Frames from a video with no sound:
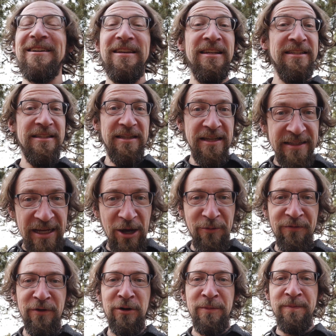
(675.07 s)
it's
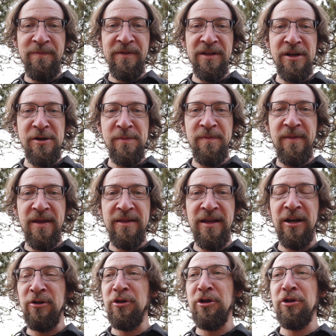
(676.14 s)
helpful,
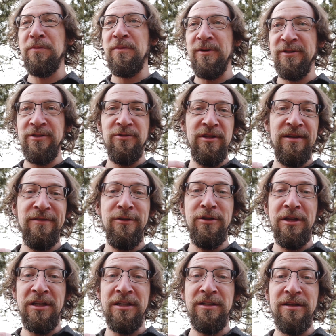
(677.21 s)
not only on a personal
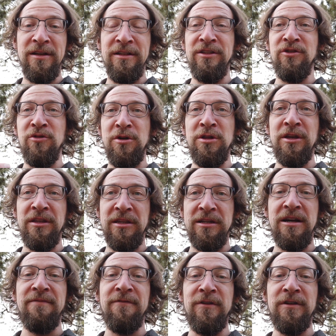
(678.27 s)
level, enjoying the
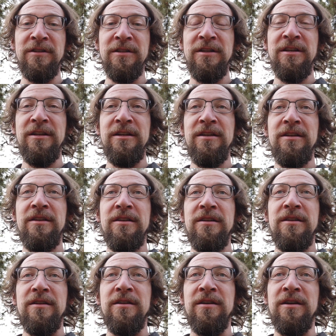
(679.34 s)
comfort
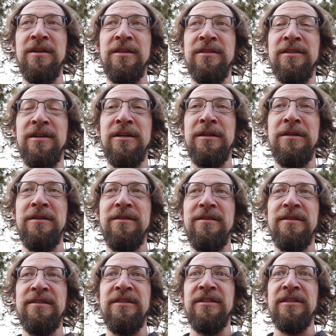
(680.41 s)
and
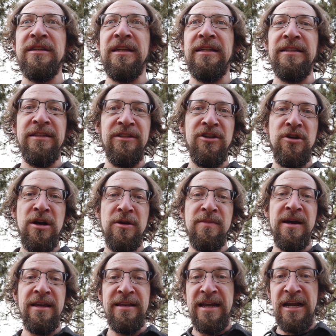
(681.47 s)
just getting to know how
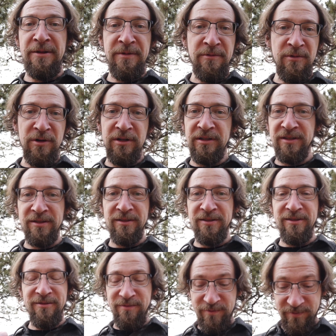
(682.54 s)
my anatomy works,
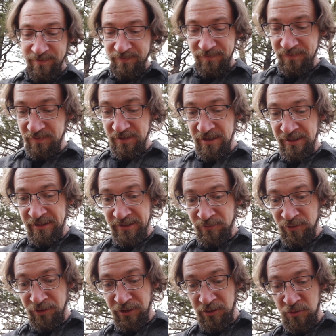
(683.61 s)
because it's
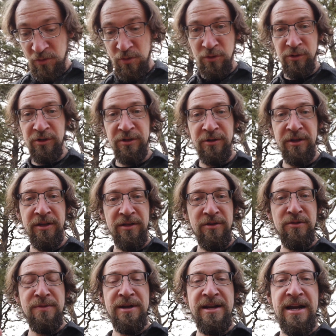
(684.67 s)
really cool,
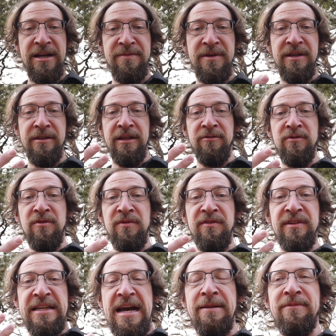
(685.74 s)
human anatomy, what we've
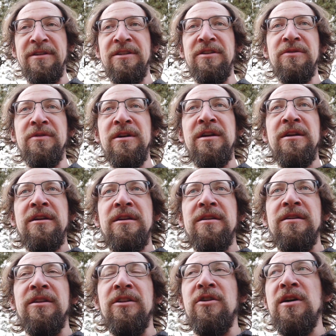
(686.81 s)
adapted to,
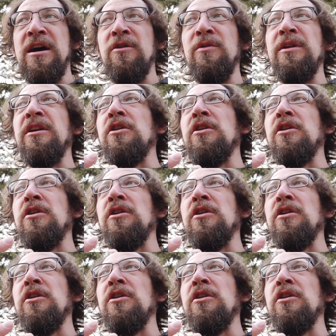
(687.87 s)
how